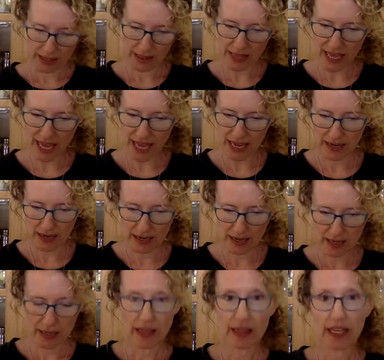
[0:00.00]
Then
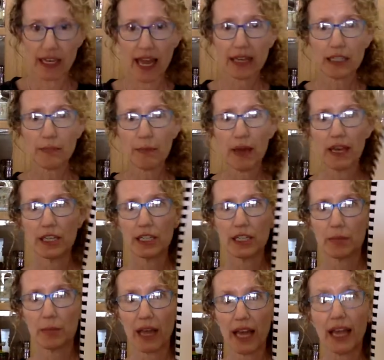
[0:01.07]
the next page is
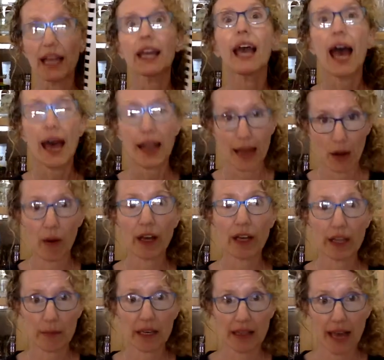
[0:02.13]
blank, and I want you
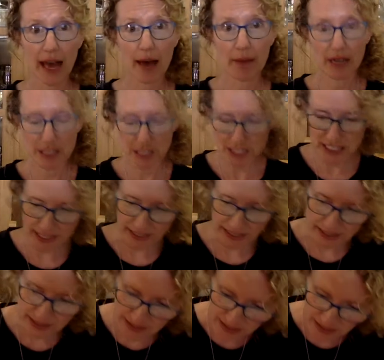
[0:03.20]
to make that page 6.